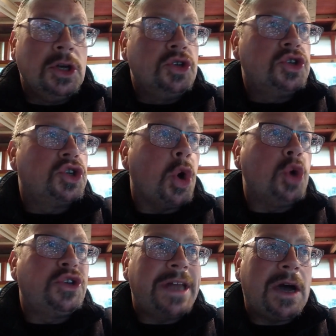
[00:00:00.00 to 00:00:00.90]

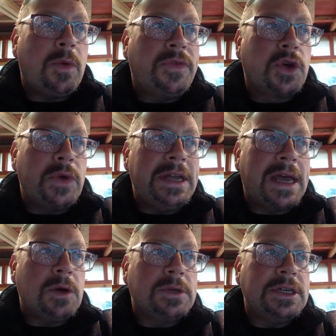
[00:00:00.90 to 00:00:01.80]
sorting out with the
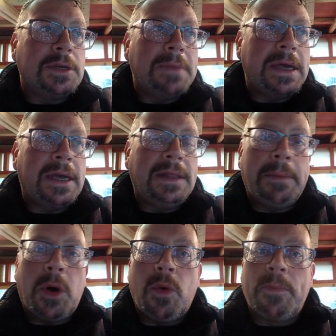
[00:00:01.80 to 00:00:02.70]
greenhouses and making
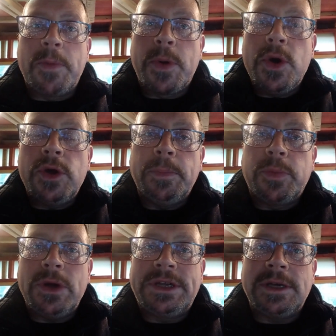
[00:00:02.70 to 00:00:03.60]
them all prepared and
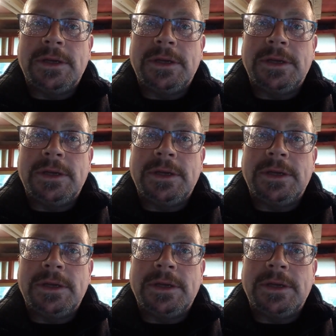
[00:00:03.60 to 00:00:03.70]
pretty